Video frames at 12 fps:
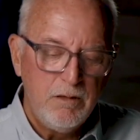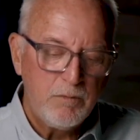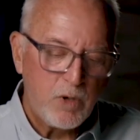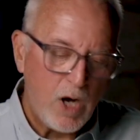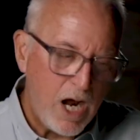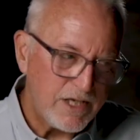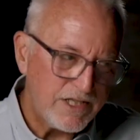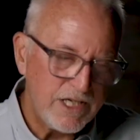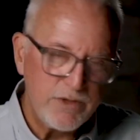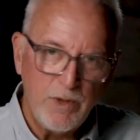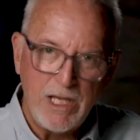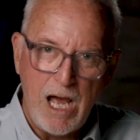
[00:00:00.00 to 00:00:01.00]

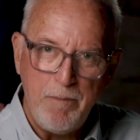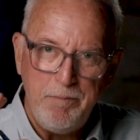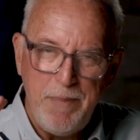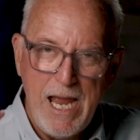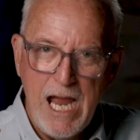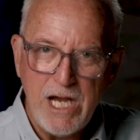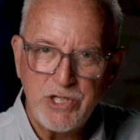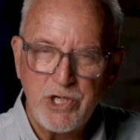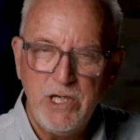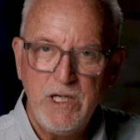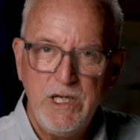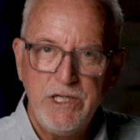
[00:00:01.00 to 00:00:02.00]
Process without
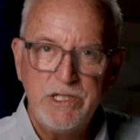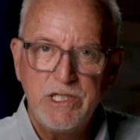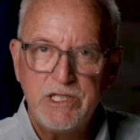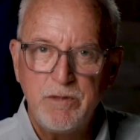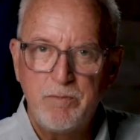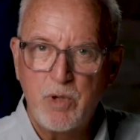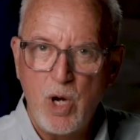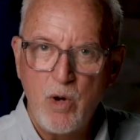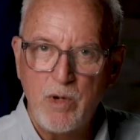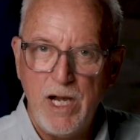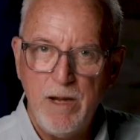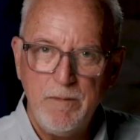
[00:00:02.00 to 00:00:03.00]
passion is just a
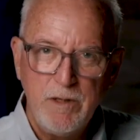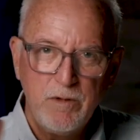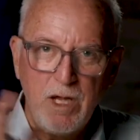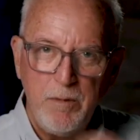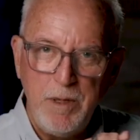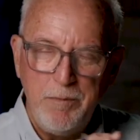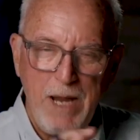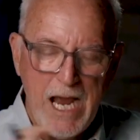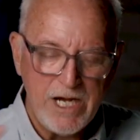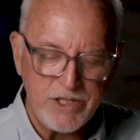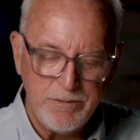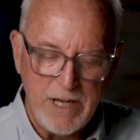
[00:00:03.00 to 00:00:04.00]
program. Got to be
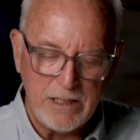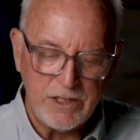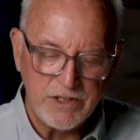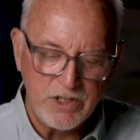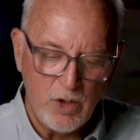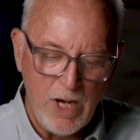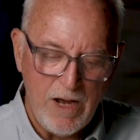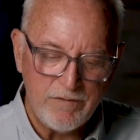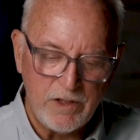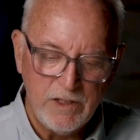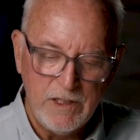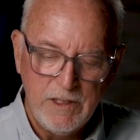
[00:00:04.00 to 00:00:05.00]
passionate about this. Go
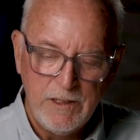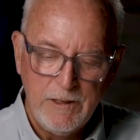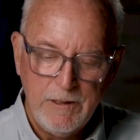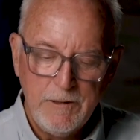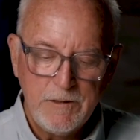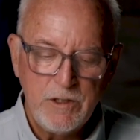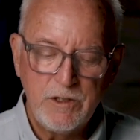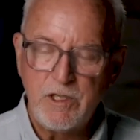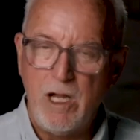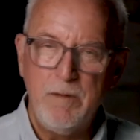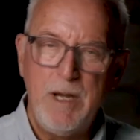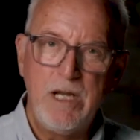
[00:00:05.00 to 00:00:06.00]
after it. So it's
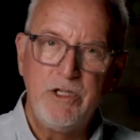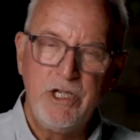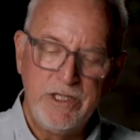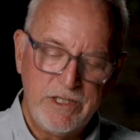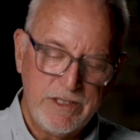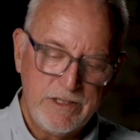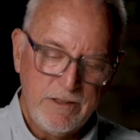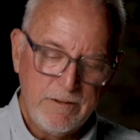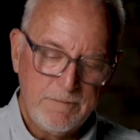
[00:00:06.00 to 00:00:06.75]
all about Jesus.